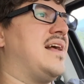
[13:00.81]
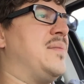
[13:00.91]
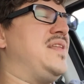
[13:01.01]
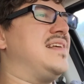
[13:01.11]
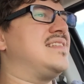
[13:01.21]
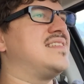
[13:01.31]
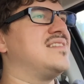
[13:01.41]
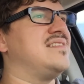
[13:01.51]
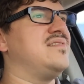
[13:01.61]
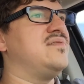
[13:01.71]
I mean,
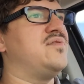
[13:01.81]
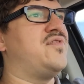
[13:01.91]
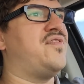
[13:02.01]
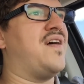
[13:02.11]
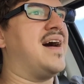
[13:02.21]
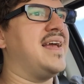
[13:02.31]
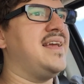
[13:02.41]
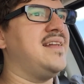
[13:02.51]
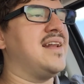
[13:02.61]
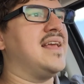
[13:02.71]
that's
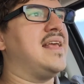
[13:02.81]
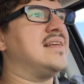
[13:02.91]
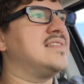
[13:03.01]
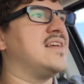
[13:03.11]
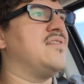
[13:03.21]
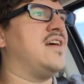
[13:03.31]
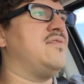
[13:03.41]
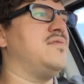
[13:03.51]
fine, and I guess I've